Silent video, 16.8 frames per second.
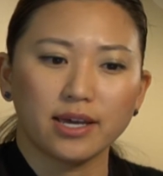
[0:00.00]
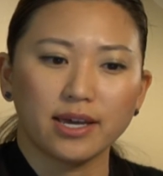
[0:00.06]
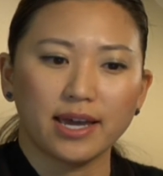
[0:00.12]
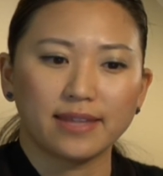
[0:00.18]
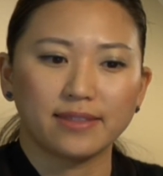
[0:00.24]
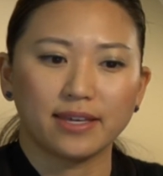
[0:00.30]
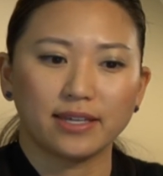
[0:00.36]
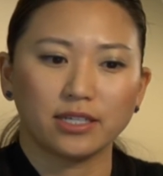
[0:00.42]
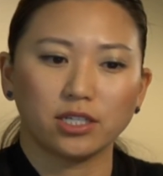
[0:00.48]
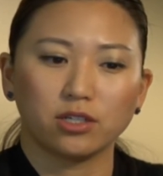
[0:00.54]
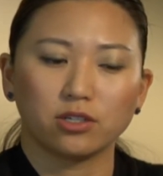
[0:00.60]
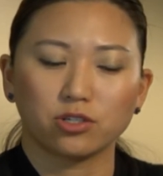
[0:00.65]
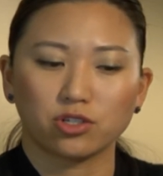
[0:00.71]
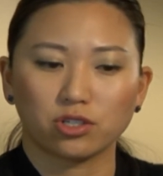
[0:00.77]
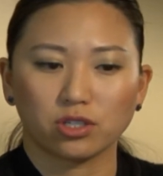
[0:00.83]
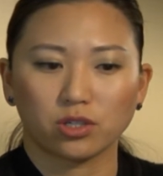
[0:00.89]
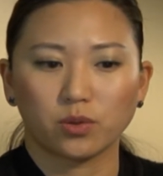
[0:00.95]
And then, you know,
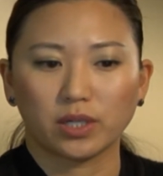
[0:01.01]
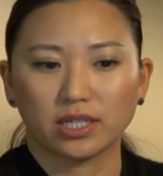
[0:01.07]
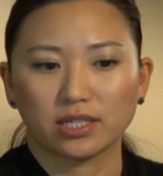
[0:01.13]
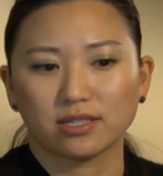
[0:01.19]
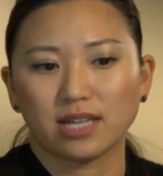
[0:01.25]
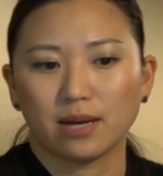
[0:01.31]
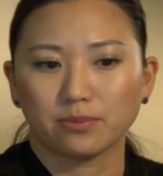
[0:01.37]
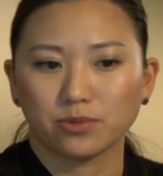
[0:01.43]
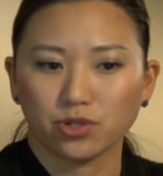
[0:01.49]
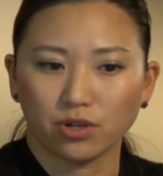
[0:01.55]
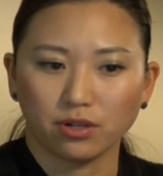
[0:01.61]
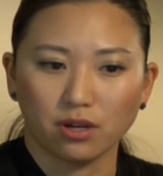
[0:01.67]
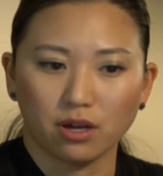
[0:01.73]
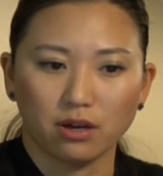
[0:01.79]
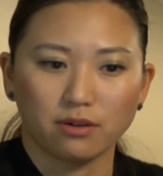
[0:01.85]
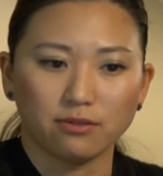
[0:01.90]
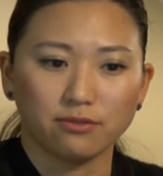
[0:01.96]
just a quick snapshot
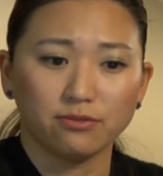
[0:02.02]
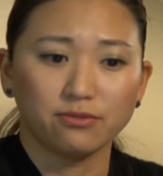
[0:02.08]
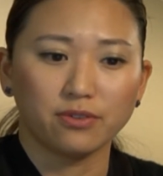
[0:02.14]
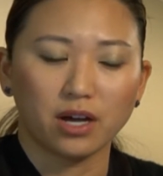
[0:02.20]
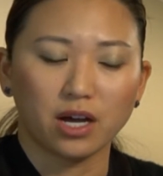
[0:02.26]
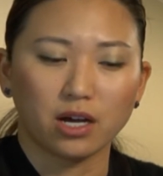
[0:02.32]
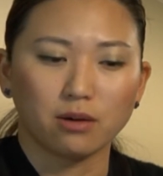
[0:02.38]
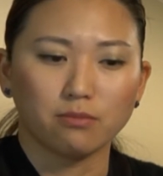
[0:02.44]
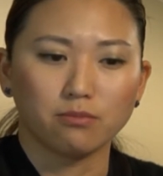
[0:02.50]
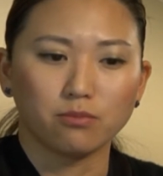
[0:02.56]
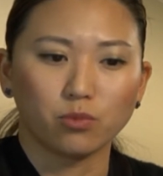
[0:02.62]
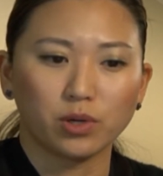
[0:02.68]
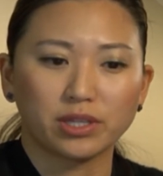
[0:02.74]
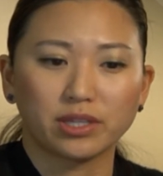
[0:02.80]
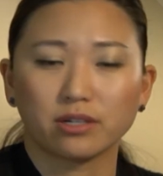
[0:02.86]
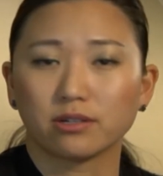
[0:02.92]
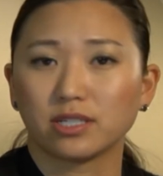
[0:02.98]
of
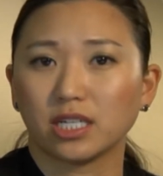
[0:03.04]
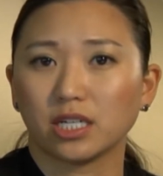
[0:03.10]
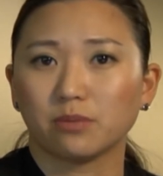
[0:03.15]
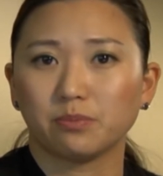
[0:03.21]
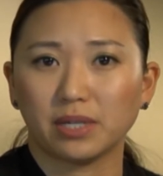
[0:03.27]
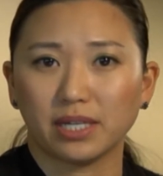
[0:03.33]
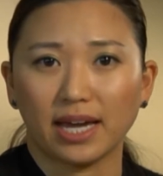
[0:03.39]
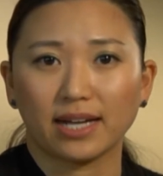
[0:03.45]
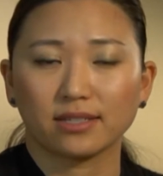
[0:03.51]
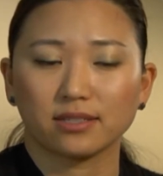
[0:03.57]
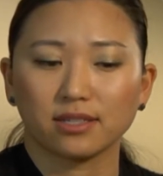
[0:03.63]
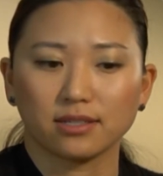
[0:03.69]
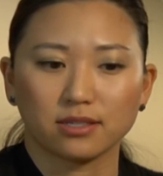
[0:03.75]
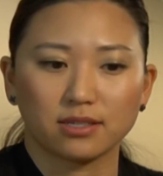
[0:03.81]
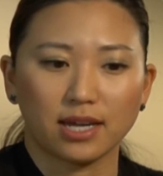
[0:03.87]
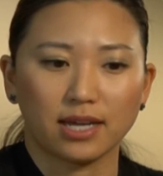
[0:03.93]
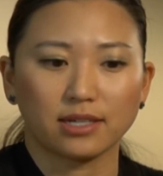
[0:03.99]
what their DMP
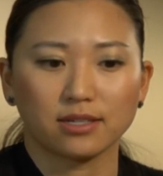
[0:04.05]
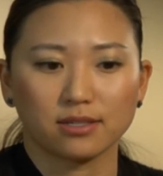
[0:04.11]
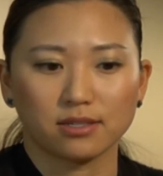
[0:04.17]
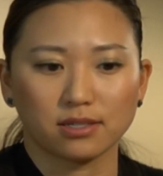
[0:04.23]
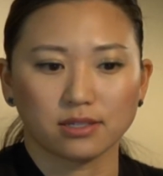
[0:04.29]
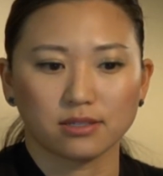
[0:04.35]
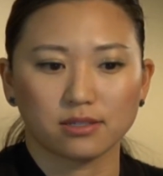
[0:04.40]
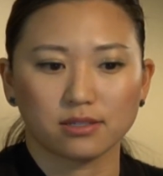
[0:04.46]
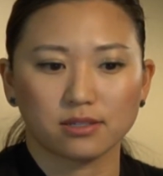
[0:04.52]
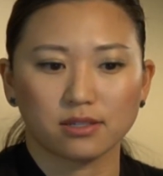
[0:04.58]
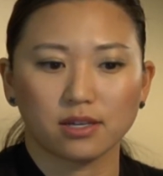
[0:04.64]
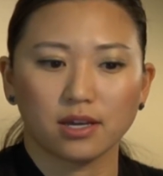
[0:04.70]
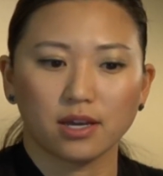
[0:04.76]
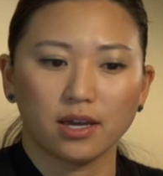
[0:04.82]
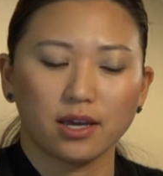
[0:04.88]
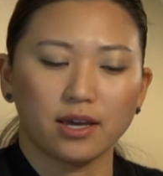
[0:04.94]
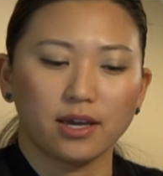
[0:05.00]
access status is.
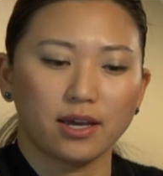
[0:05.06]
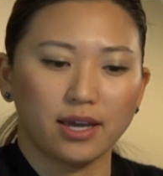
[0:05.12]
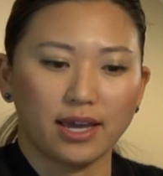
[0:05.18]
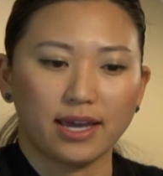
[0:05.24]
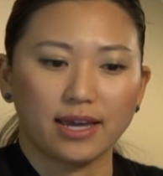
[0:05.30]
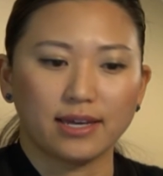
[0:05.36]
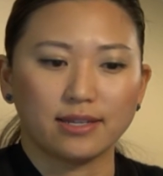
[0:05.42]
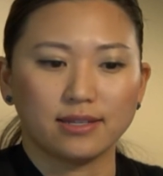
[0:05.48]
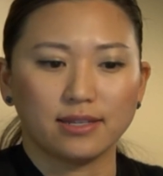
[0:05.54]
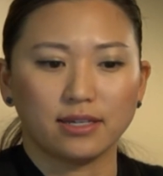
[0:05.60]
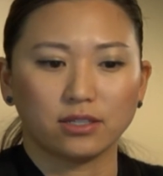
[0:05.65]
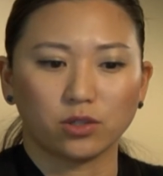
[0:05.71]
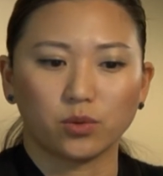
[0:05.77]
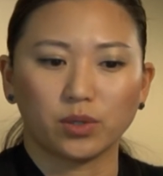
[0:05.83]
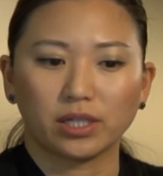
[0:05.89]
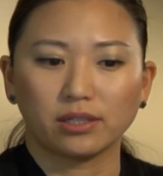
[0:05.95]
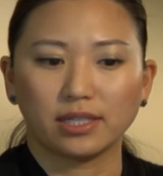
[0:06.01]
And then
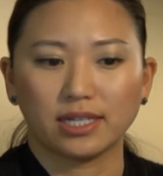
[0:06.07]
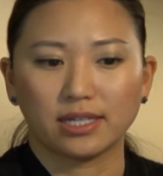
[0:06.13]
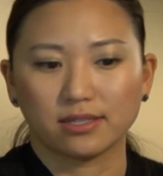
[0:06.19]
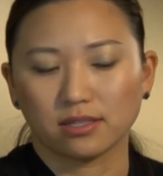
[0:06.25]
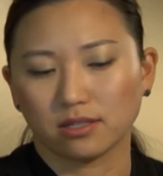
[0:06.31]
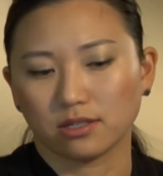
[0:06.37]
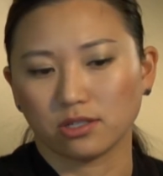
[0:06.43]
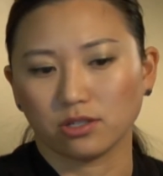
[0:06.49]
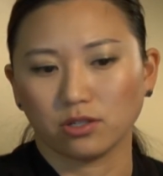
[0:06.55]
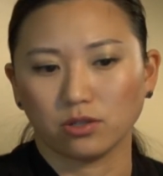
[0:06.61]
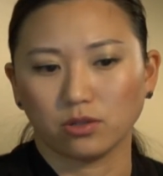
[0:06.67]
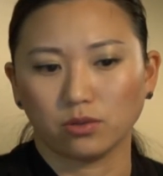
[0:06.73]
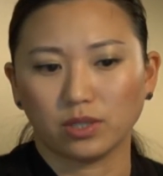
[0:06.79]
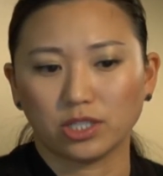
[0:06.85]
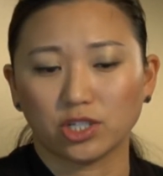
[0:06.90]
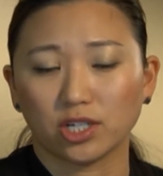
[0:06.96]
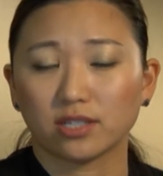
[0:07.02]
quick links
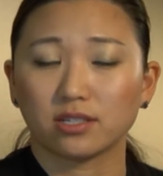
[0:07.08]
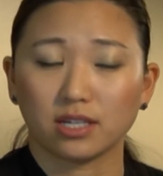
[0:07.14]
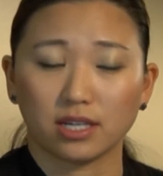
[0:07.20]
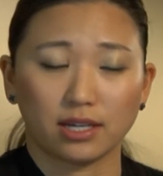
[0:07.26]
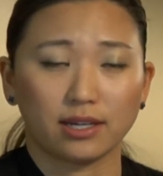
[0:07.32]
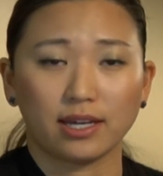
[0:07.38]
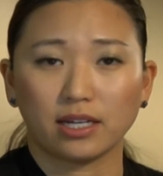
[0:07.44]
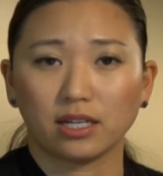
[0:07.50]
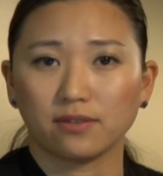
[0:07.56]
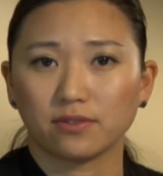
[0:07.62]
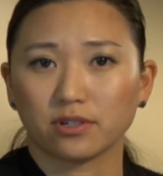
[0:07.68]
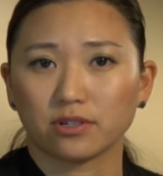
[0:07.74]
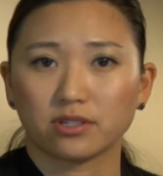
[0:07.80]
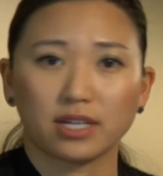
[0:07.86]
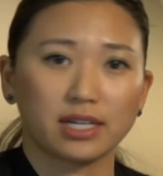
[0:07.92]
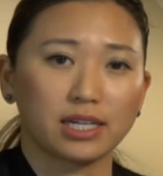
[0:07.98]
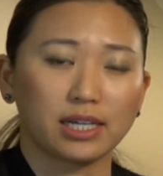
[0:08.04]
into adjusting any of their
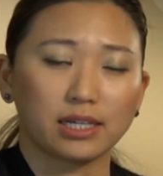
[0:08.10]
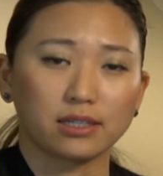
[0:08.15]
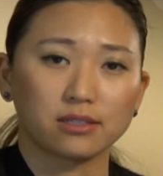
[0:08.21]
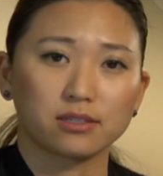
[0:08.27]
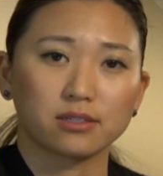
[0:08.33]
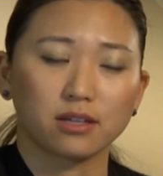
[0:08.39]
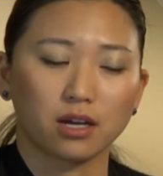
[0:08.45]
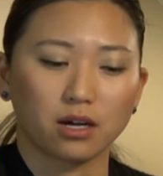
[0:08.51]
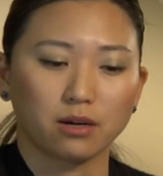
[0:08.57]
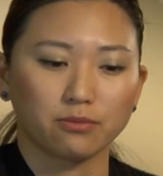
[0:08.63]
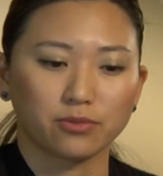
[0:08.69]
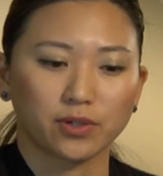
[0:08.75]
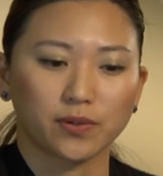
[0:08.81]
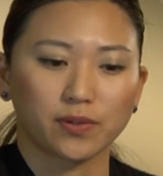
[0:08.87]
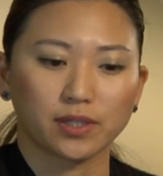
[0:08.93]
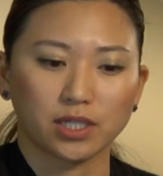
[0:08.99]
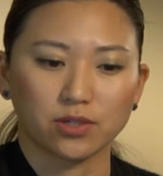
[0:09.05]
settings,
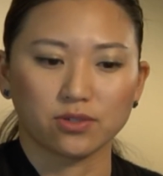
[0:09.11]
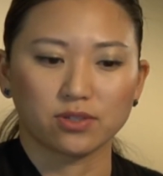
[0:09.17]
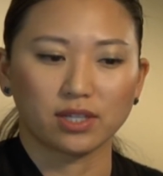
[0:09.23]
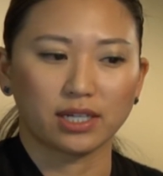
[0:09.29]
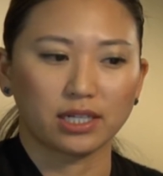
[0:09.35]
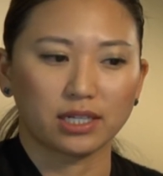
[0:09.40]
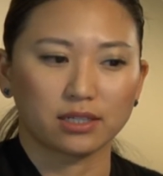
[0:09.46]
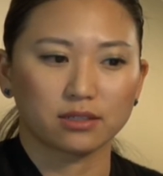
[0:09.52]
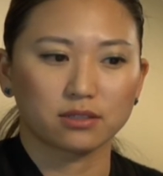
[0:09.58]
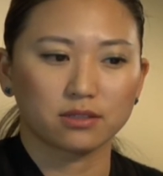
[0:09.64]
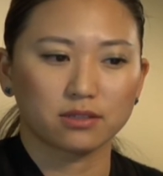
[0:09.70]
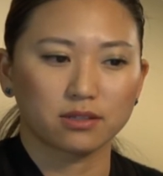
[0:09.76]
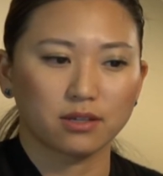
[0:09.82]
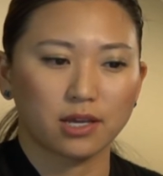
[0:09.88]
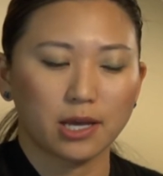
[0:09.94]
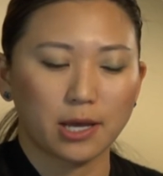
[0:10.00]
frequently used settings.